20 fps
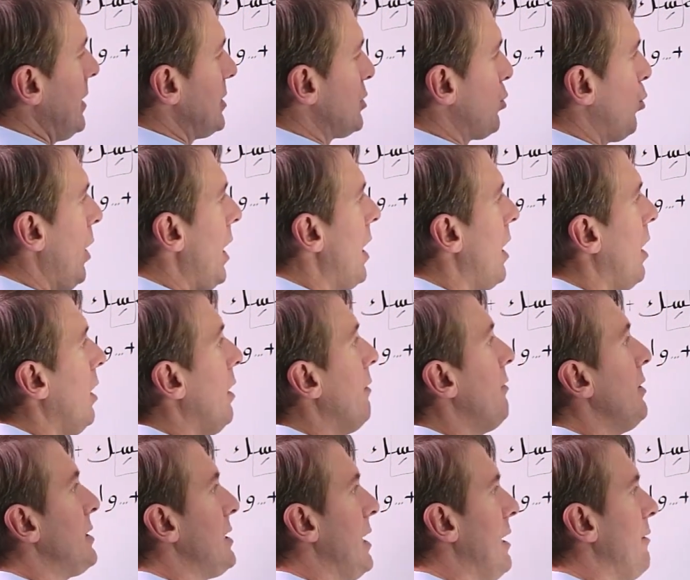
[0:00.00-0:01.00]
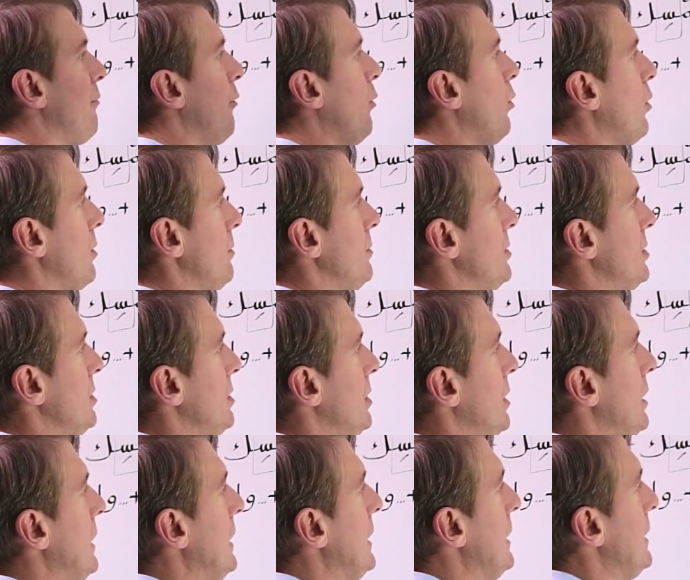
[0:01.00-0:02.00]
as well of the 10 forms.
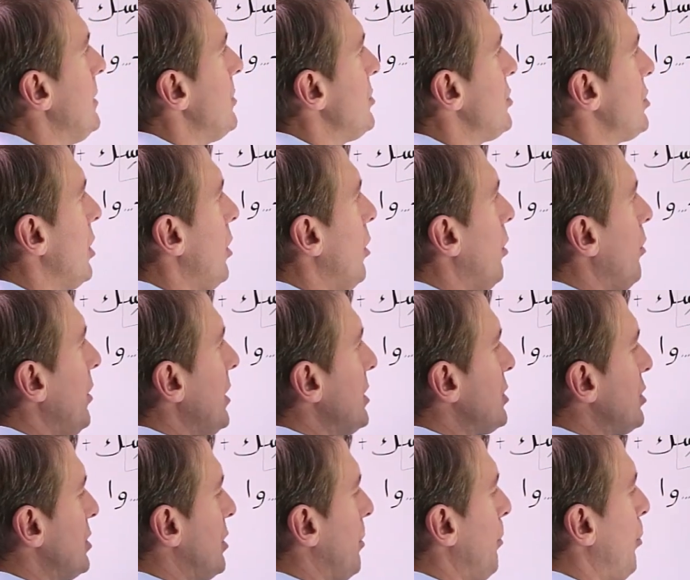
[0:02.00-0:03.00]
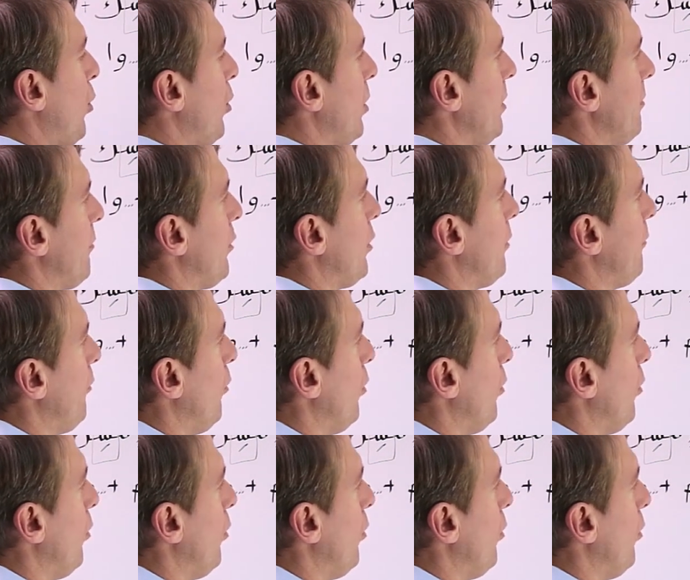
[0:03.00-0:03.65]
So, this is a important verb